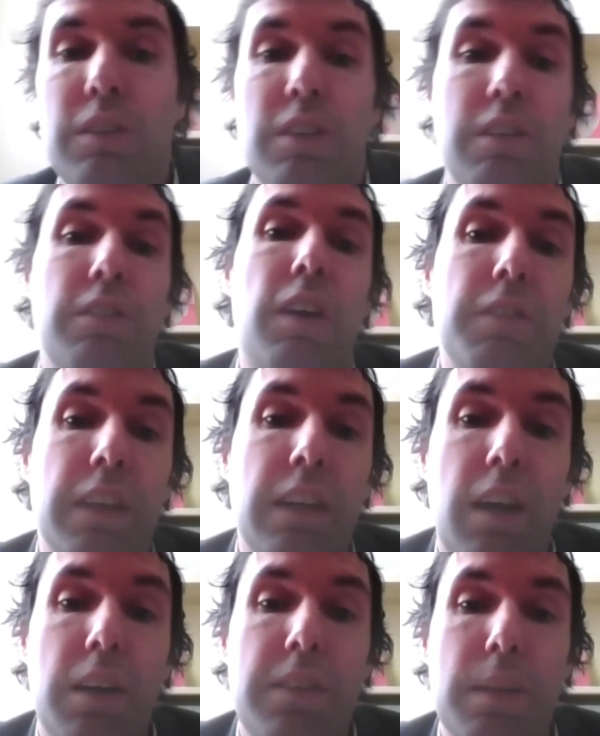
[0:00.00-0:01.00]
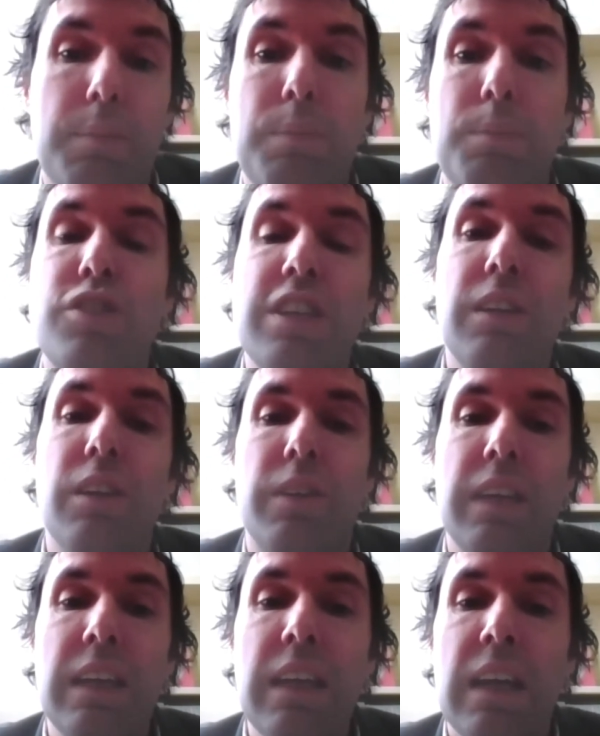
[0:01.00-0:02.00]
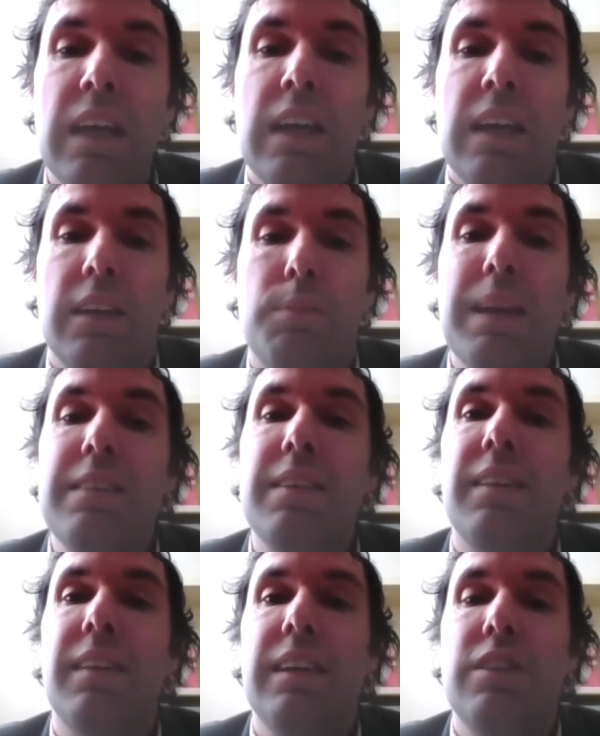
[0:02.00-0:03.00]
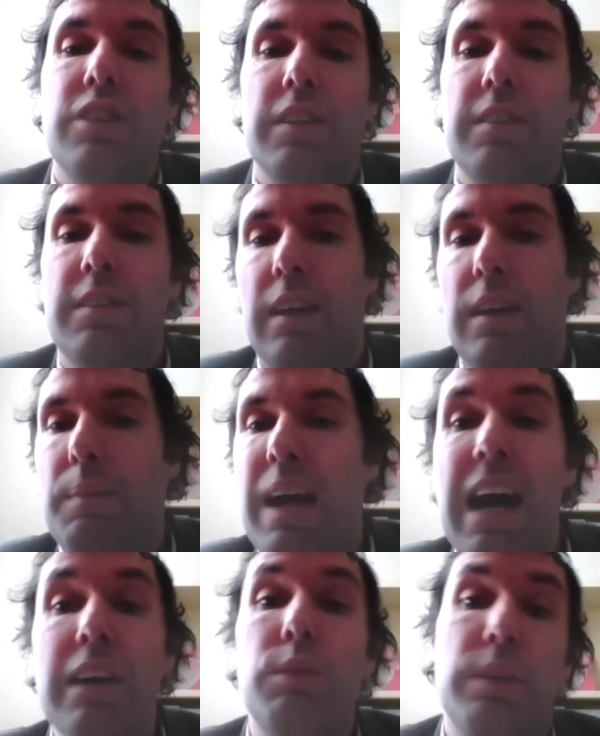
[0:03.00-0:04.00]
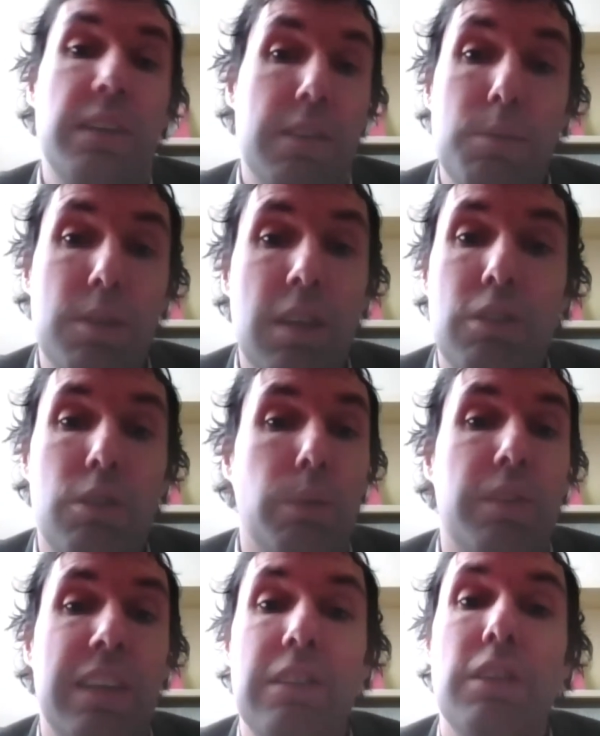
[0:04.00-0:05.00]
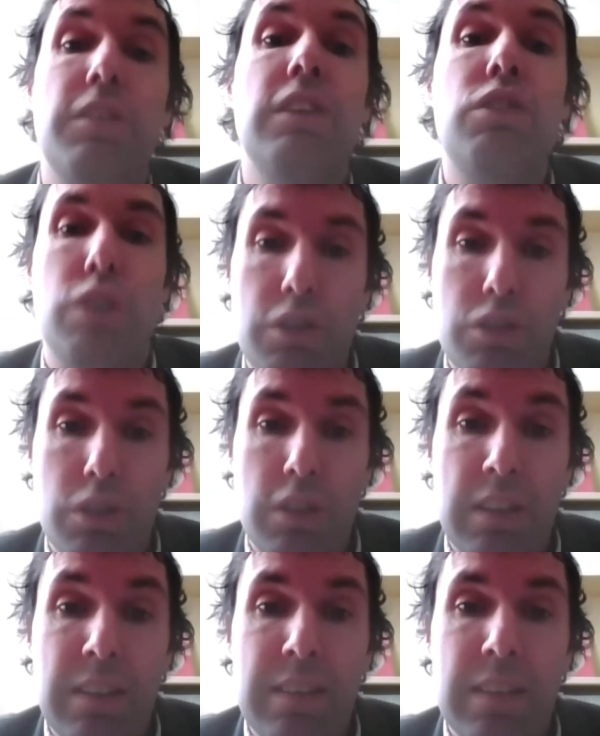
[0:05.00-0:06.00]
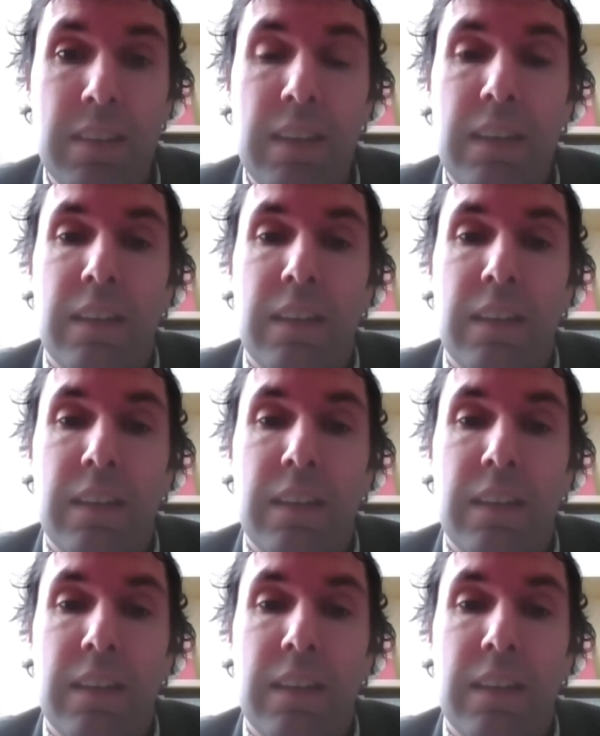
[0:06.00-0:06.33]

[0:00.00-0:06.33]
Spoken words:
So it's an evolving concept. And machine learning is basically just algorithms, so sets of instructions